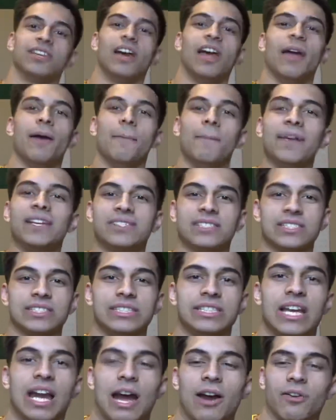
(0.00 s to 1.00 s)
And
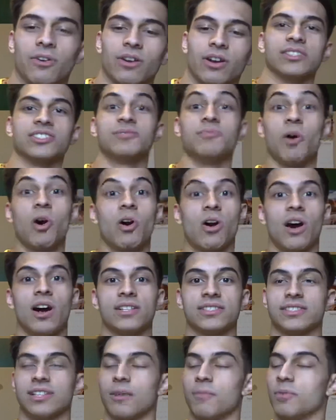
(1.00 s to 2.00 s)
basically, our small
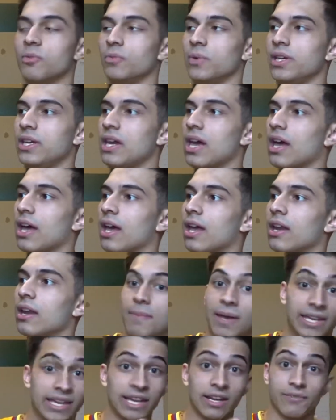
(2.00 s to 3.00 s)
ensemble, we had
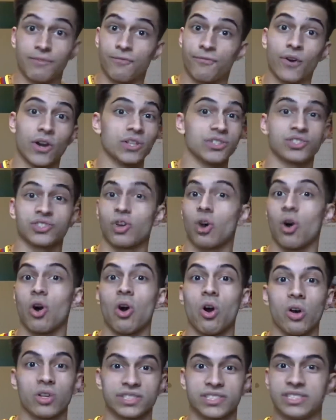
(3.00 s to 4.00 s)
been getting first
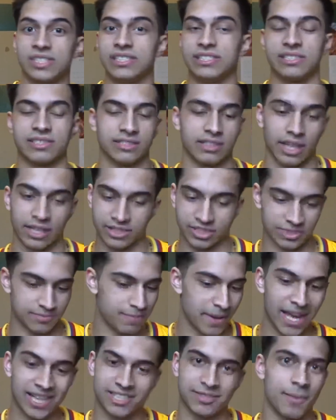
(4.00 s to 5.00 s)
all season, like just
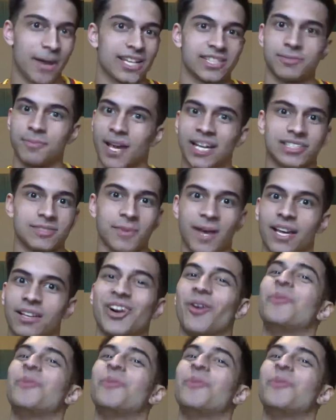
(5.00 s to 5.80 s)
back to back to back to back.